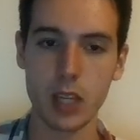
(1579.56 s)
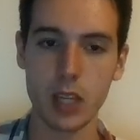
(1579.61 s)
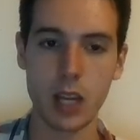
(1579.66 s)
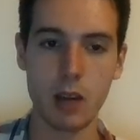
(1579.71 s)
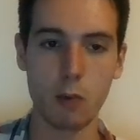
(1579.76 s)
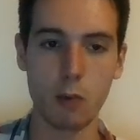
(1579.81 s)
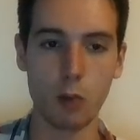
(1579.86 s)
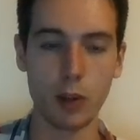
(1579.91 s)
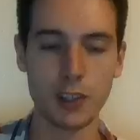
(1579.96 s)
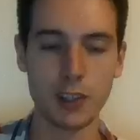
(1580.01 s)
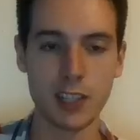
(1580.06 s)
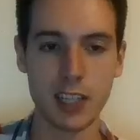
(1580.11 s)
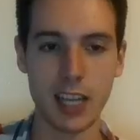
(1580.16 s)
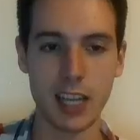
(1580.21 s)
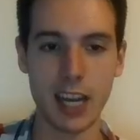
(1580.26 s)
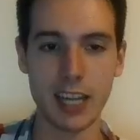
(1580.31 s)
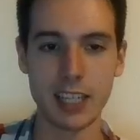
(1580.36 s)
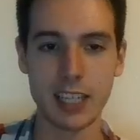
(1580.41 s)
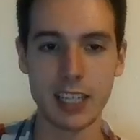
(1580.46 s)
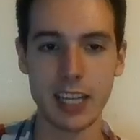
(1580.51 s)
Once
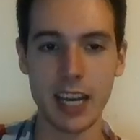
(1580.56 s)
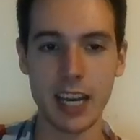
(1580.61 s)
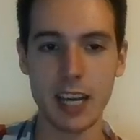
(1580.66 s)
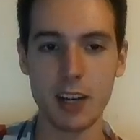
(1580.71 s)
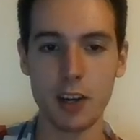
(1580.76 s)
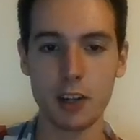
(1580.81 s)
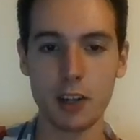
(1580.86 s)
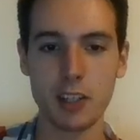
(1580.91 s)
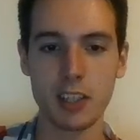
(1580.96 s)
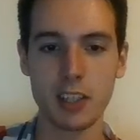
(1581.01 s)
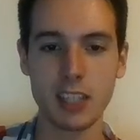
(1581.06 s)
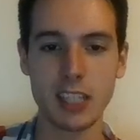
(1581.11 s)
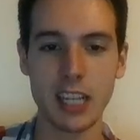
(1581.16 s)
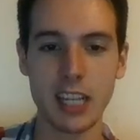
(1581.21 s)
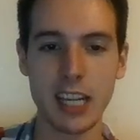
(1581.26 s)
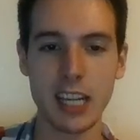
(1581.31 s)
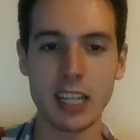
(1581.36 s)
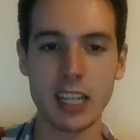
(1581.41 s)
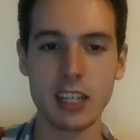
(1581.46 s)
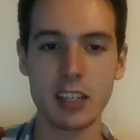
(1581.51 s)
again he cannot
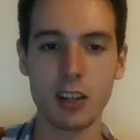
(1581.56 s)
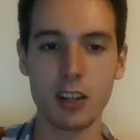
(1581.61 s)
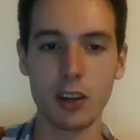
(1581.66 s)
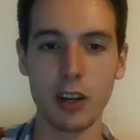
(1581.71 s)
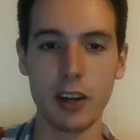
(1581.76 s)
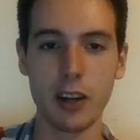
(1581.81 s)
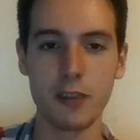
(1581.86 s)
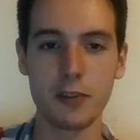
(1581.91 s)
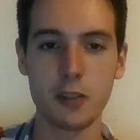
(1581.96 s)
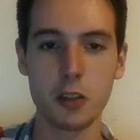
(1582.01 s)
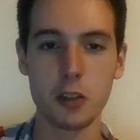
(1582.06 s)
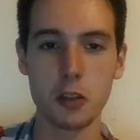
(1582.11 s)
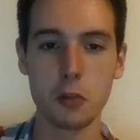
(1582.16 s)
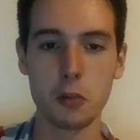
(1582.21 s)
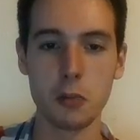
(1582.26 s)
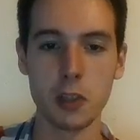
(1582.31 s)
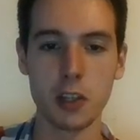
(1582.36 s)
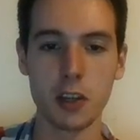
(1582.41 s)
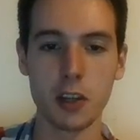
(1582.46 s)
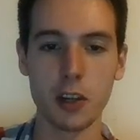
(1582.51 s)
take on f2
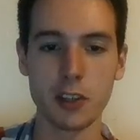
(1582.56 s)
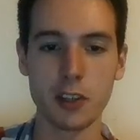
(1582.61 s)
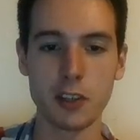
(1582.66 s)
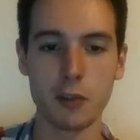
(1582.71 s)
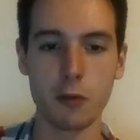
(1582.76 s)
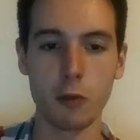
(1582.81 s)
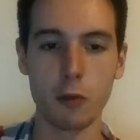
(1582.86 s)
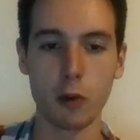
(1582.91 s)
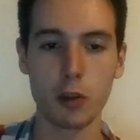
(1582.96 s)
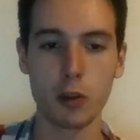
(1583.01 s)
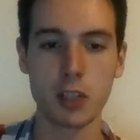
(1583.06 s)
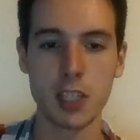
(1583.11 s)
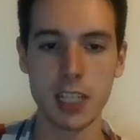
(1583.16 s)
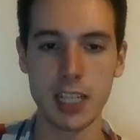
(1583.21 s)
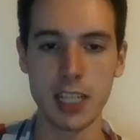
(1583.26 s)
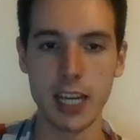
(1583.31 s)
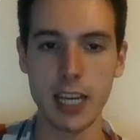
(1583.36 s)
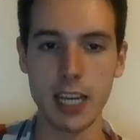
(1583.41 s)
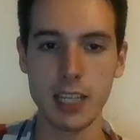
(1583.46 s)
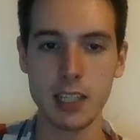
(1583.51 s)
because of rook
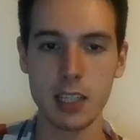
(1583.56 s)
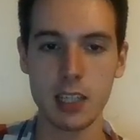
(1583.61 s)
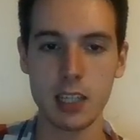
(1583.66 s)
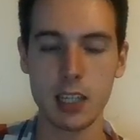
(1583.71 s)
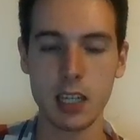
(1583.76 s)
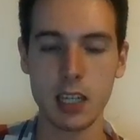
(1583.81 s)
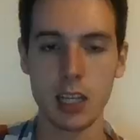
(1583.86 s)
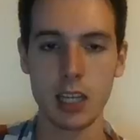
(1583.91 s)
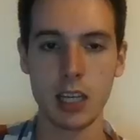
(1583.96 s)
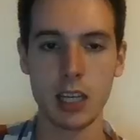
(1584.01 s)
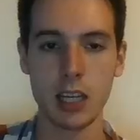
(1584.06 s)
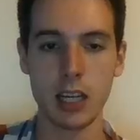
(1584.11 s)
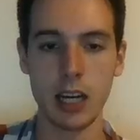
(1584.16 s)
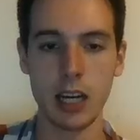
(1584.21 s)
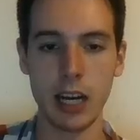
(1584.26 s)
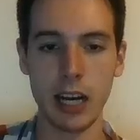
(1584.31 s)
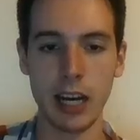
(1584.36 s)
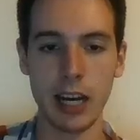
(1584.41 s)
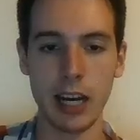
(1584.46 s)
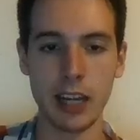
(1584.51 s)
d8
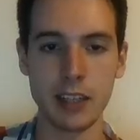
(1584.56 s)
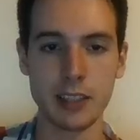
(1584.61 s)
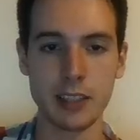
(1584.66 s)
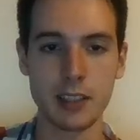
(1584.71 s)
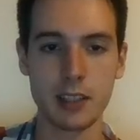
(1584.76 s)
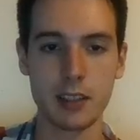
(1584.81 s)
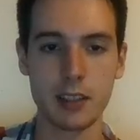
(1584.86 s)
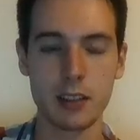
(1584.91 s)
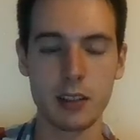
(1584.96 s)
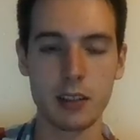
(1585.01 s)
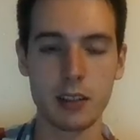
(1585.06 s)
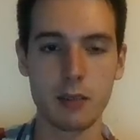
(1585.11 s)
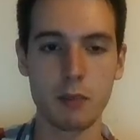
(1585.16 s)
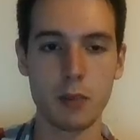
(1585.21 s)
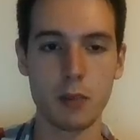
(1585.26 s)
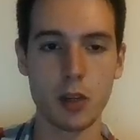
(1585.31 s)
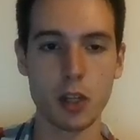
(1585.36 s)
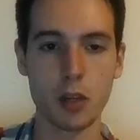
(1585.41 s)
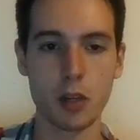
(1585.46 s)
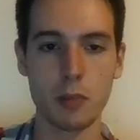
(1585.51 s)
and
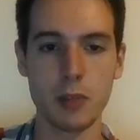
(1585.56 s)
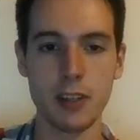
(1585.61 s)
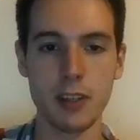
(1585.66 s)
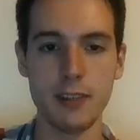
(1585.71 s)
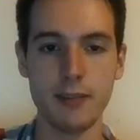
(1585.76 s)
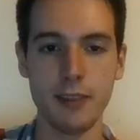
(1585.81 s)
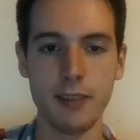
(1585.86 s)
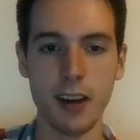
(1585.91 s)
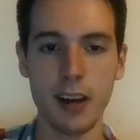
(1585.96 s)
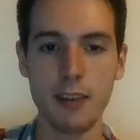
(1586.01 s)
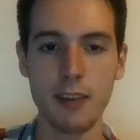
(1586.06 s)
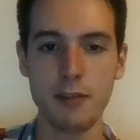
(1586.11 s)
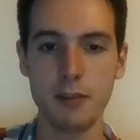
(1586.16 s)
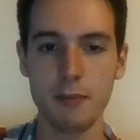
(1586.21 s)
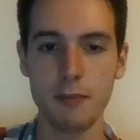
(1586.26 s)
bishop d5.